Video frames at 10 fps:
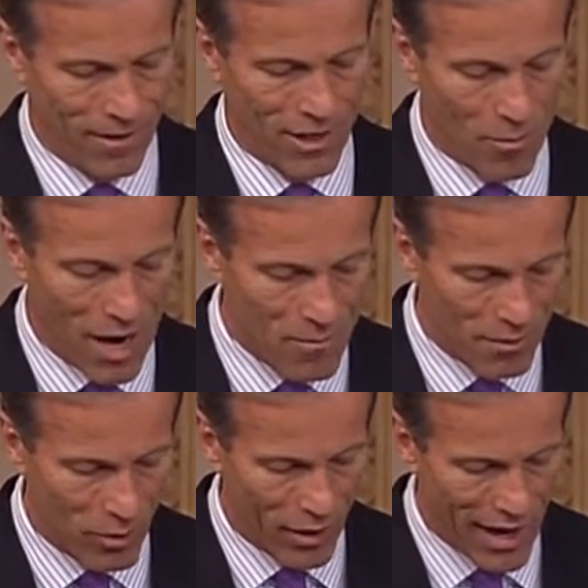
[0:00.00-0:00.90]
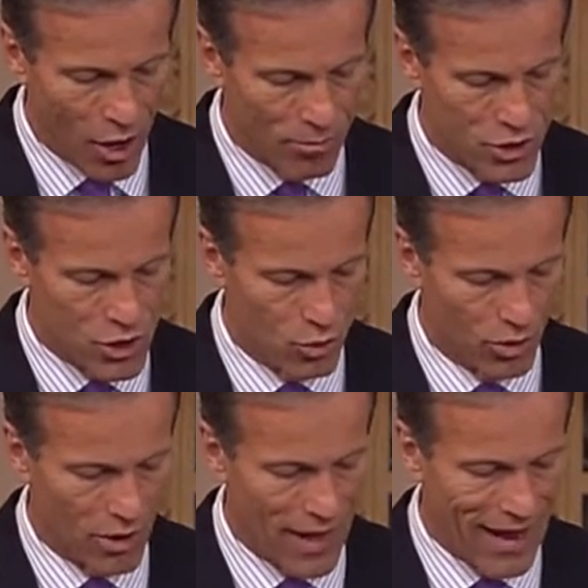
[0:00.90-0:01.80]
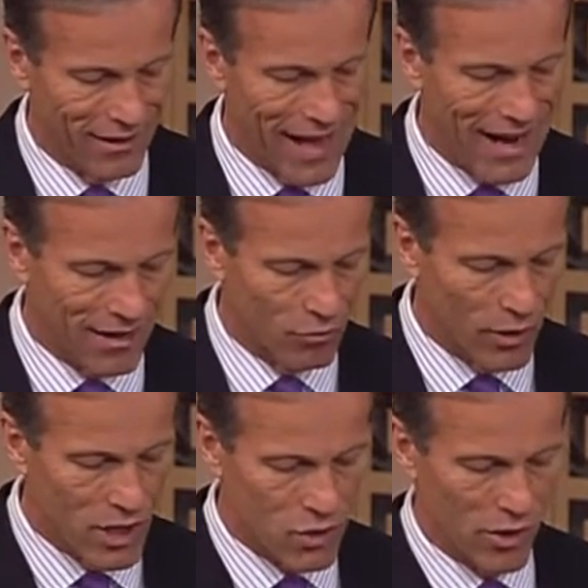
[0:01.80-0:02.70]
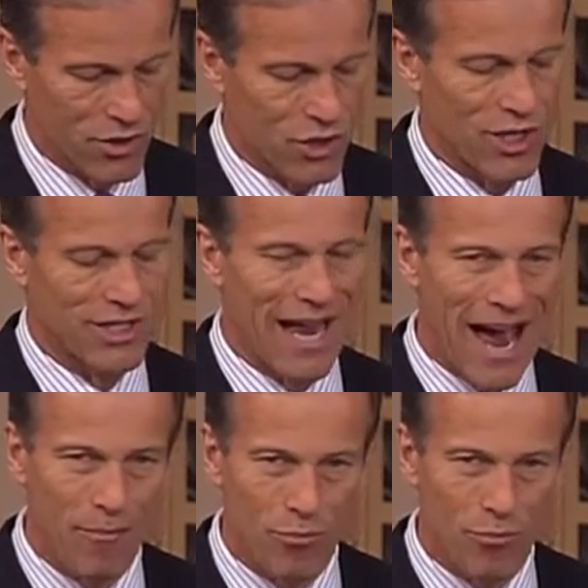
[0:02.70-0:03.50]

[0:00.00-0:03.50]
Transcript: Now, my amendment would help ensure that lack of resources does not